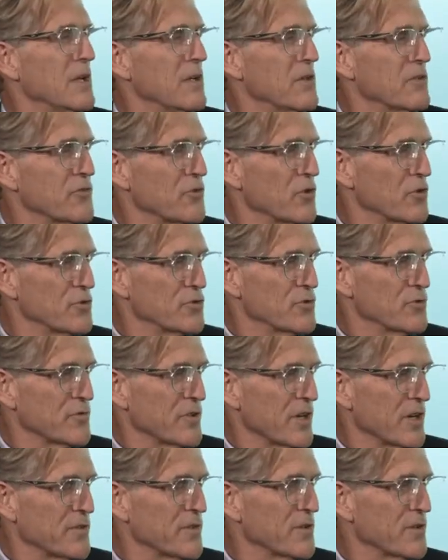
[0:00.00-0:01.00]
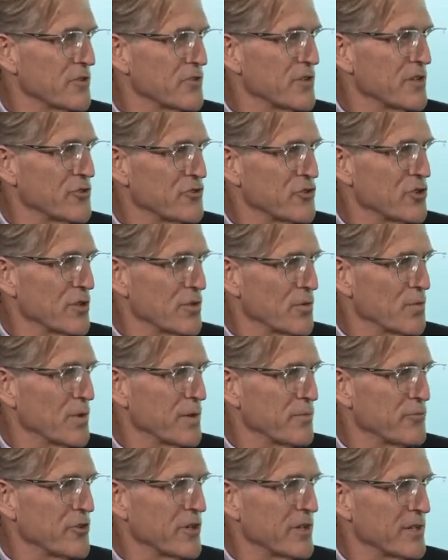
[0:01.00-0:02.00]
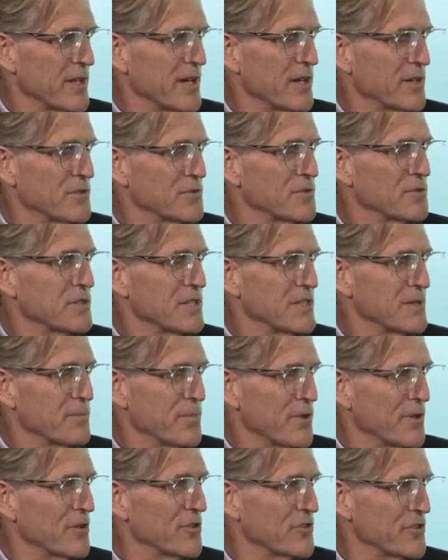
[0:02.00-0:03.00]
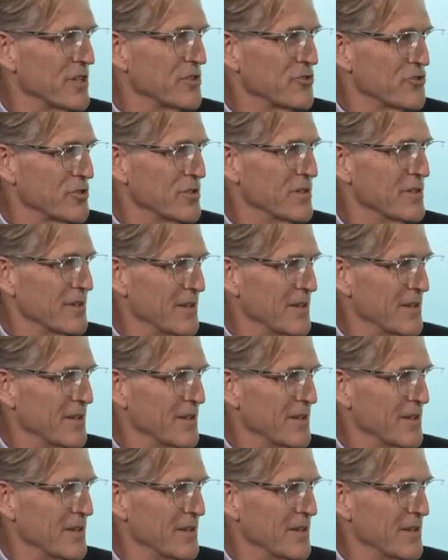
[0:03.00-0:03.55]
So you've got their attention on the website. How do you keep their attention